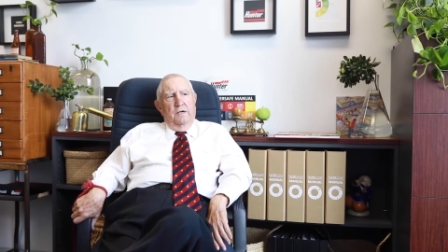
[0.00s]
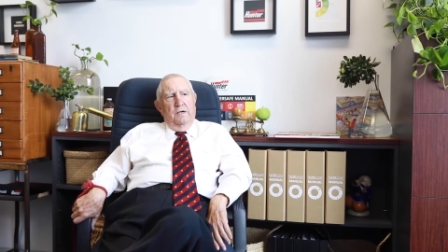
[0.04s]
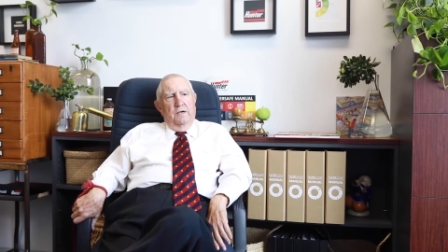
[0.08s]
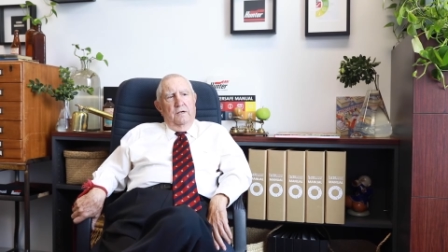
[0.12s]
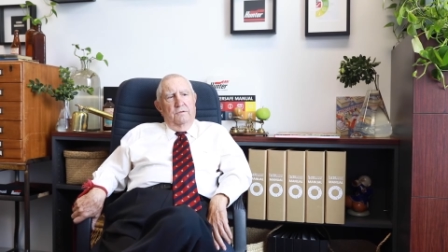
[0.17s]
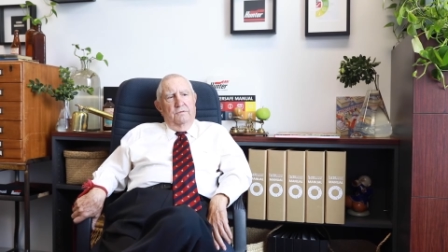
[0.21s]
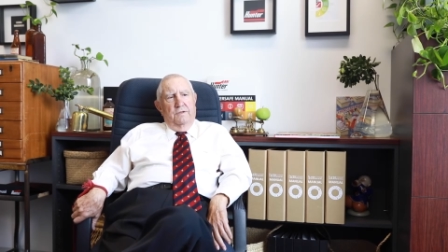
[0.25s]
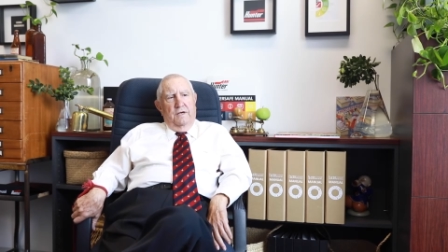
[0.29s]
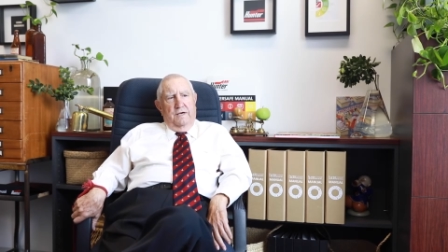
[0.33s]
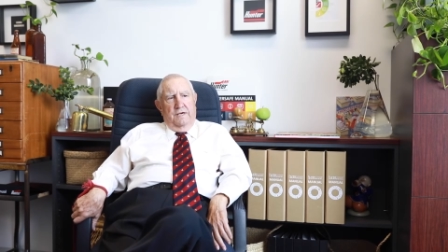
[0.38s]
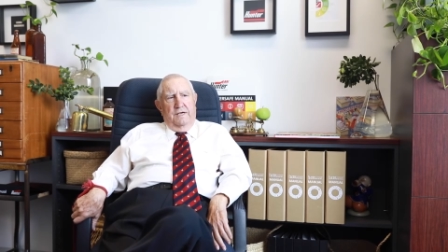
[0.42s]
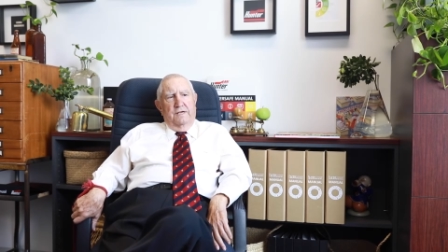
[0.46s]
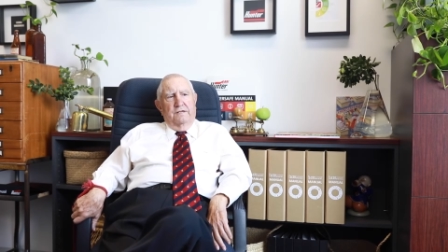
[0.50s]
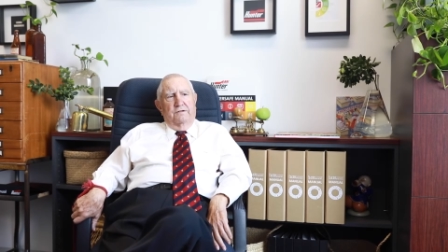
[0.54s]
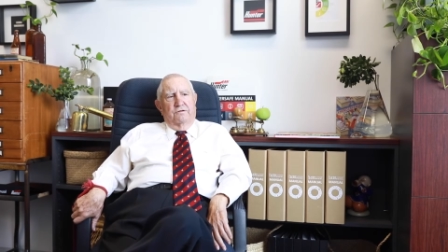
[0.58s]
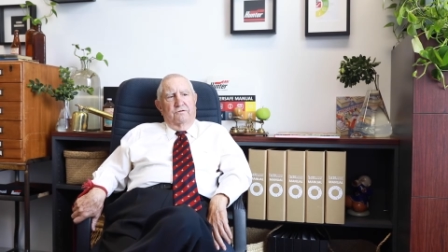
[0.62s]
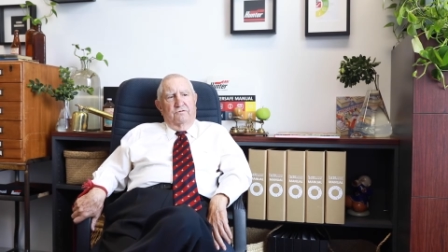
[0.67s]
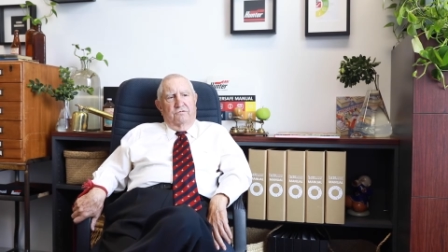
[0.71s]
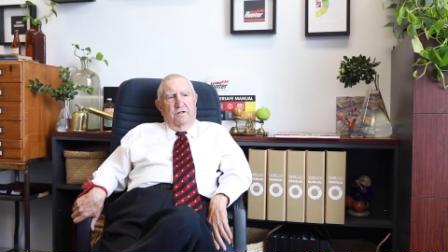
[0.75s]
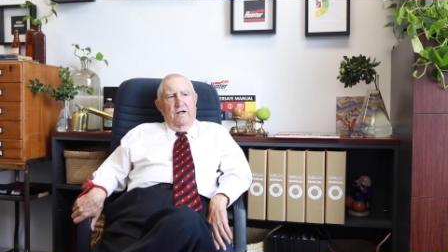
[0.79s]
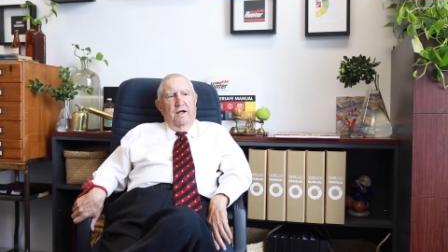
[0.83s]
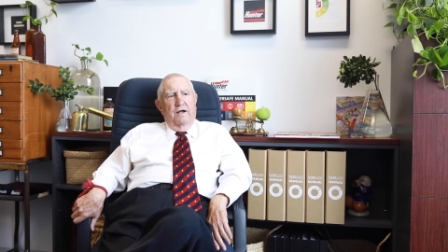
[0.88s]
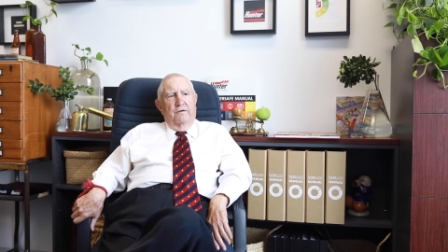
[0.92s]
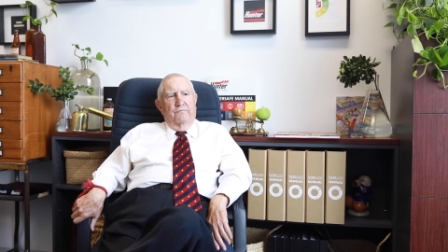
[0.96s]
and they had
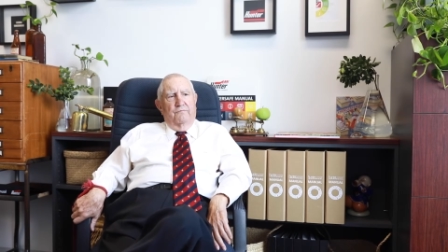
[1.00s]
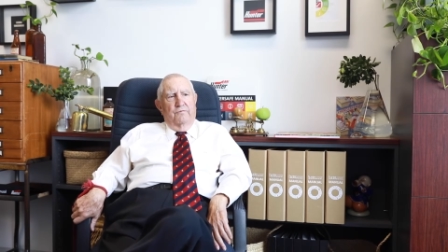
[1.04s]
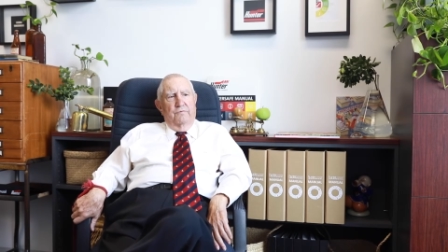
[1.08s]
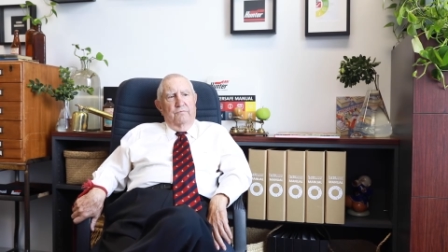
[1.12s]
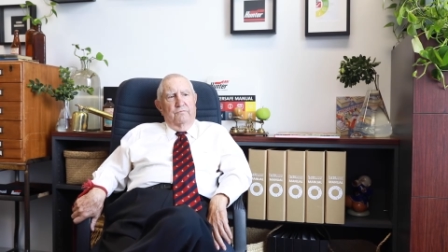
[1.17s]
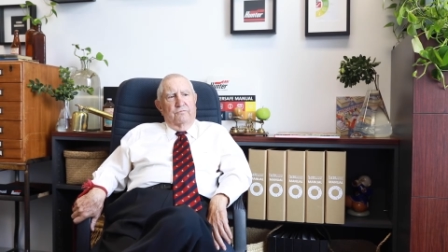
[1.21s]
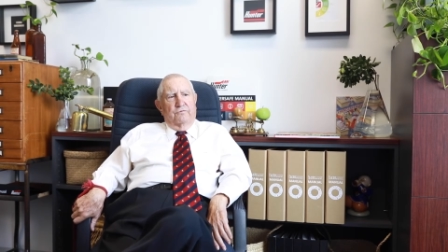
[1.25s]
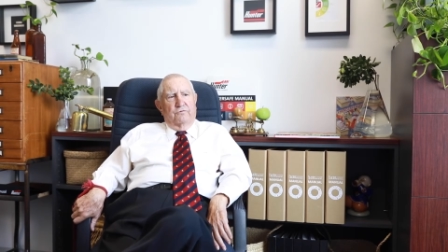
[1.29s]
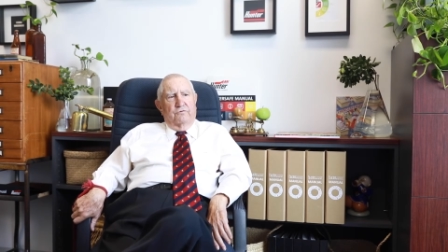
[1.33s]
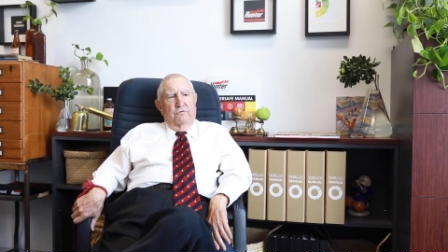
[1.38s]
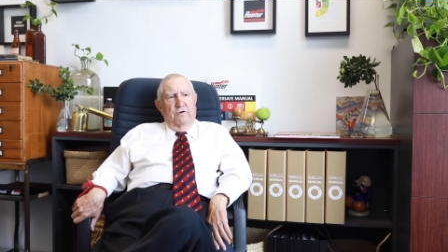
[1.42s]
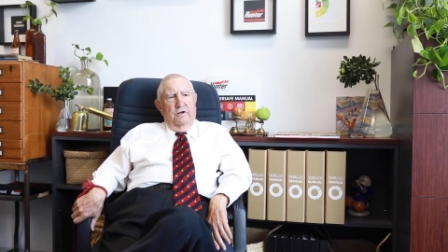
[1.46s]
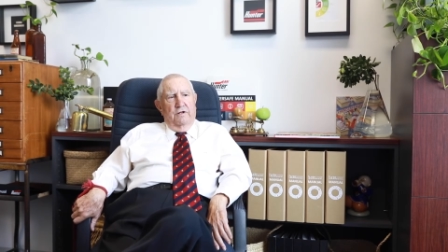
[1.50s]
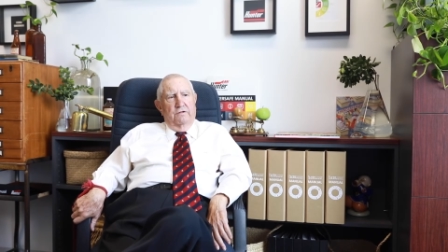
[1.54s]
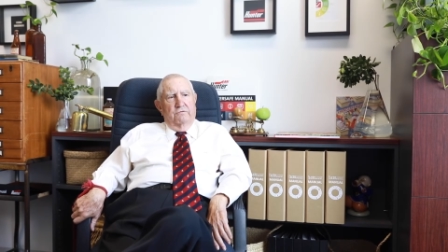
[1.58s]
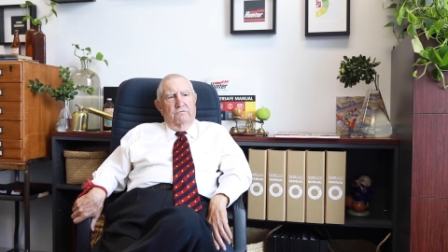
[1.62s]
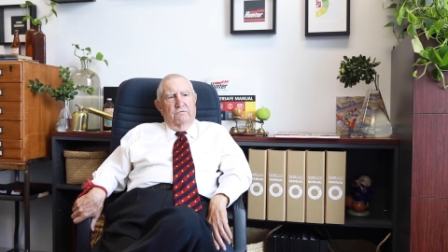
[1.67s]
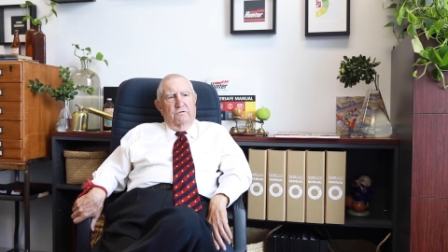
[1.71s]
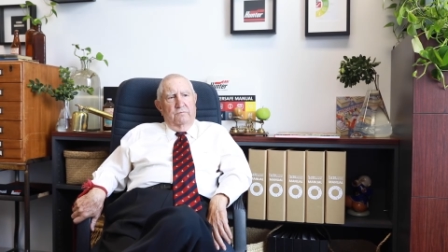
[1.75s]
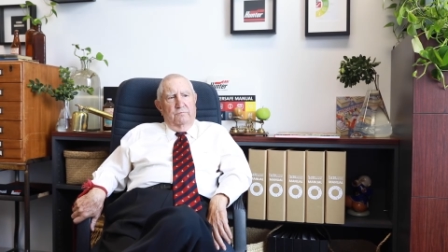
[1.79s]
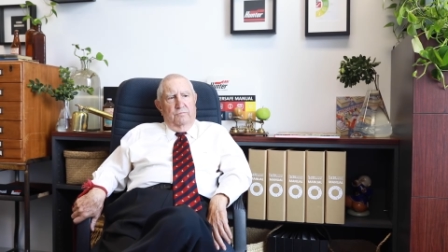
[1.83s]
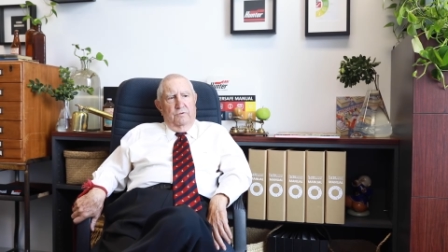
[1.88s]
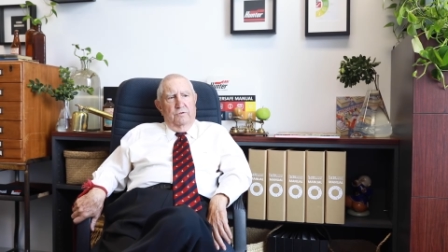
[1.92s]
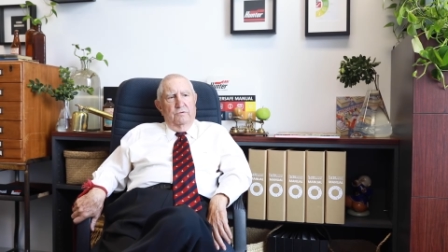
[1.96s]
to start from scratch
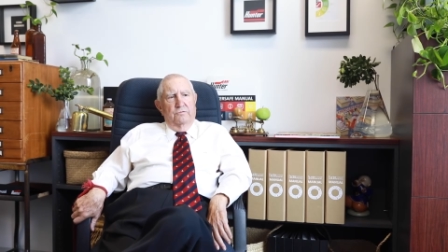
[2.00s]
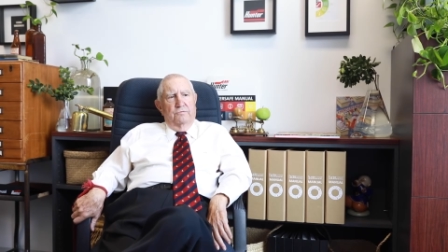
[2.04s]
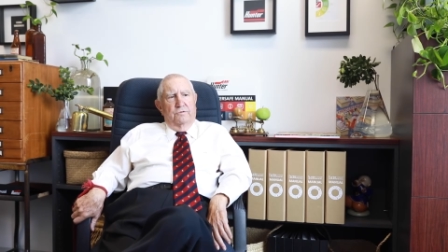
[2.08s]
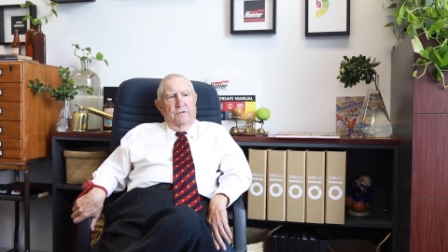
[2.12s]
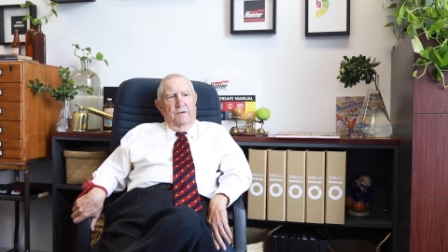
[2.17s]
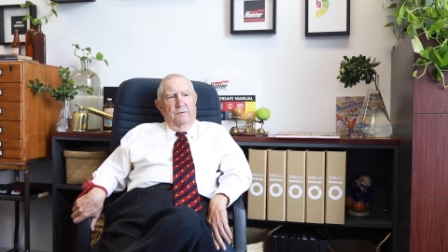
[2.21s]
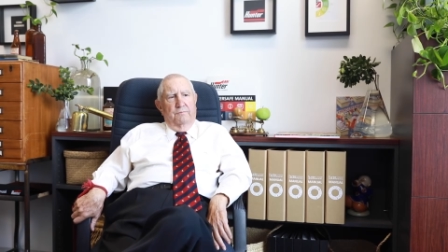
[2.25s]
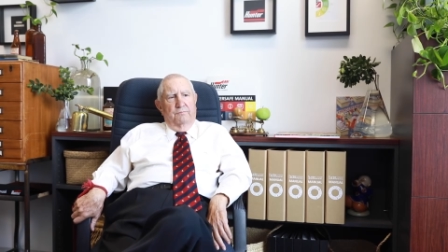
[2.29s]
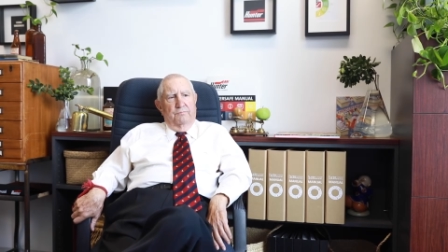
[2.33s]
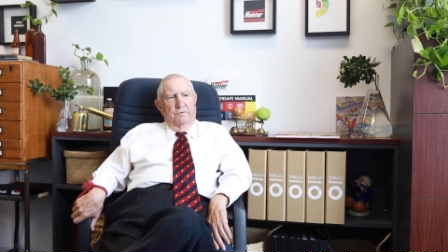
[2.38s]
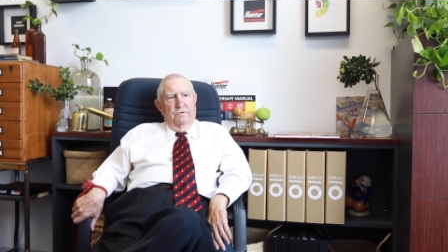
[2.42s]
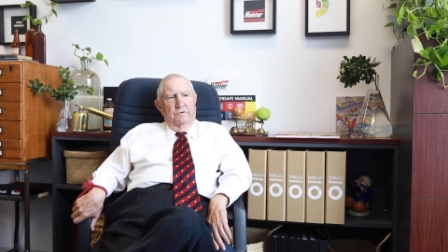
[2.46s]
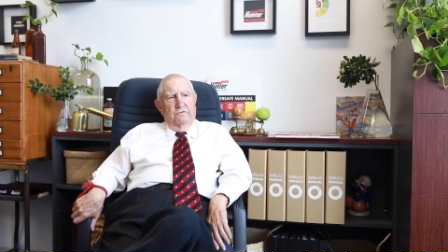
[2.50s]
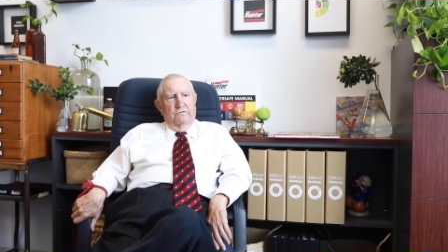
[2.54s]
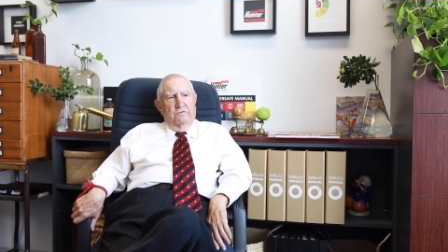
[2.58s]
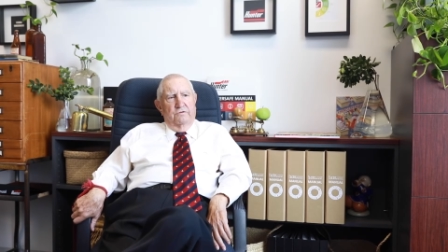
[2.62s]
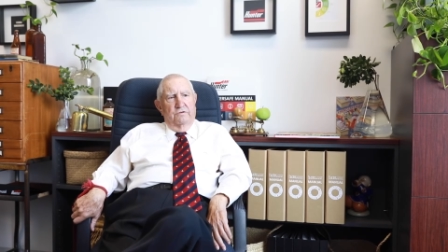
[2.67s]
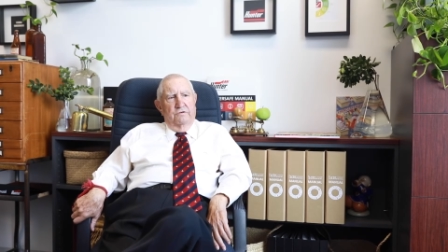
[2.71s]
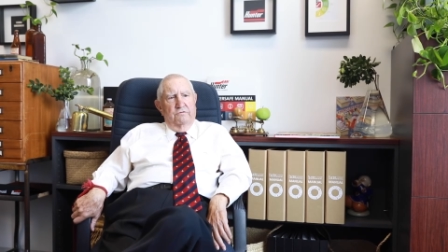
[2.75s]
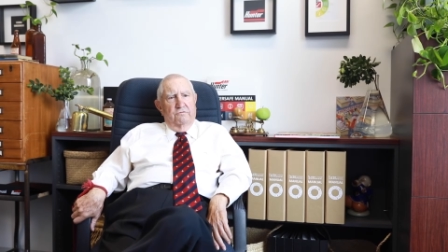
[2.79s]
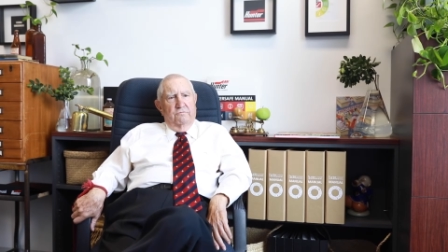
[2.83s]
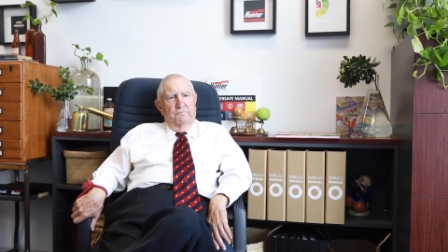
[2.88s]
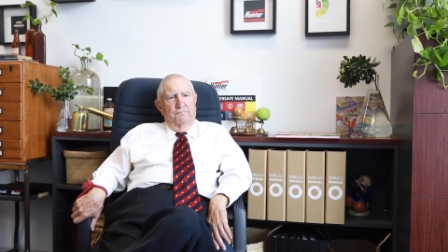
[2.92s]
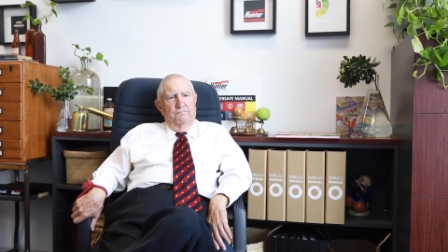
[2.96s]
to build that
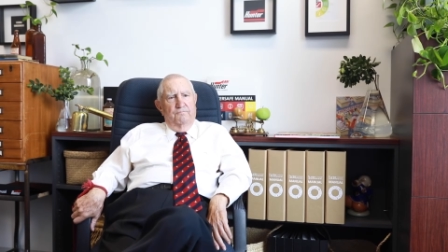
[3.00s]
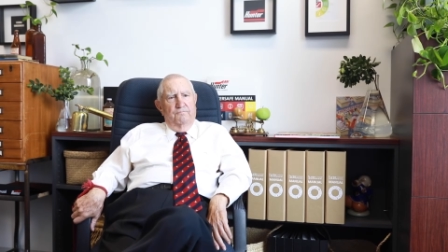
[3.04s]
business.